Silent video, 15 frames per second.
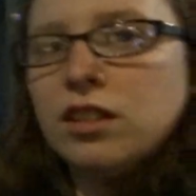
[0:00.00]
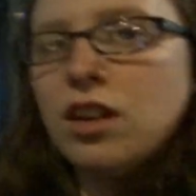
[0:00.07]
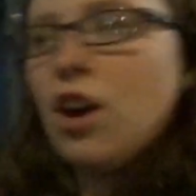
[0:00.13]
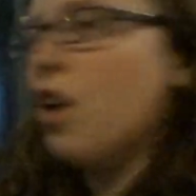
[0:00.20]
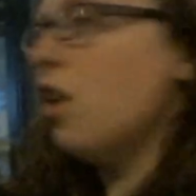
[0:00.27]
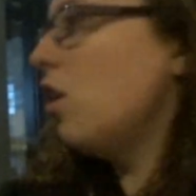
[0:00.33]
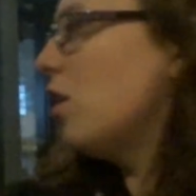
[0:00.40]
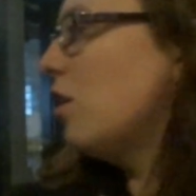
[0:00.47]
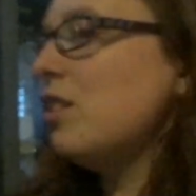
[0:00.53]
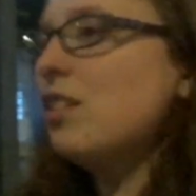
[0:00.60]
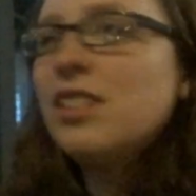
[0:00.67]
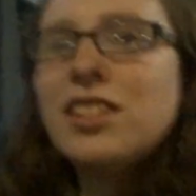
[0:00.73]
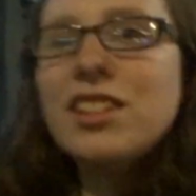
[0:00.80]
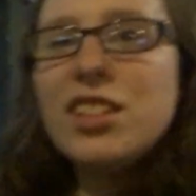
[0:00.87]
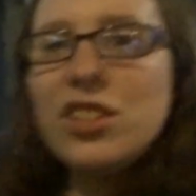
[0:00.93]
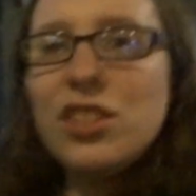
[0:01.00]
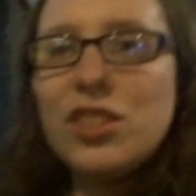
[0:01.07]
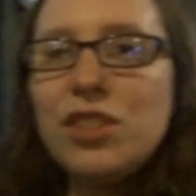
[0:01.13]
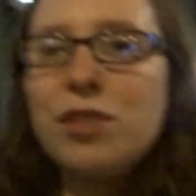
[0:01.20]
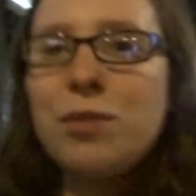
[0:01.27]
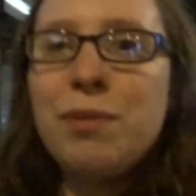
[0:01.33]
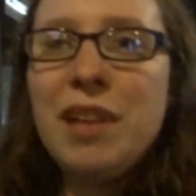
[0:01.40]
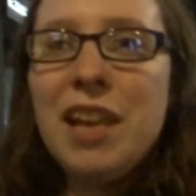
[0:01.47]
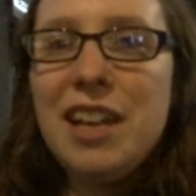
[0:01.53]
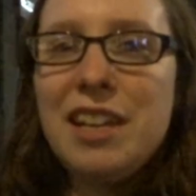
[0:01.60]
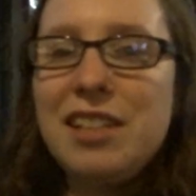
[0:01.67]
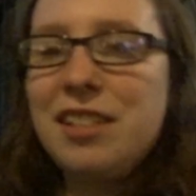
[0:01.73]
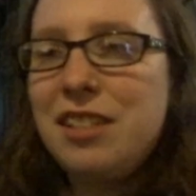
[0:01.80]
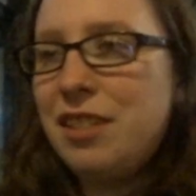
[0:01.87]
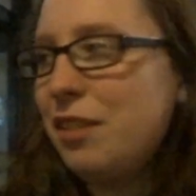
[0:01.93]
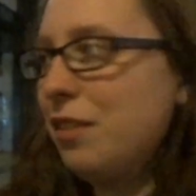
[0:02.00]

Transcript: Aww, such a good place.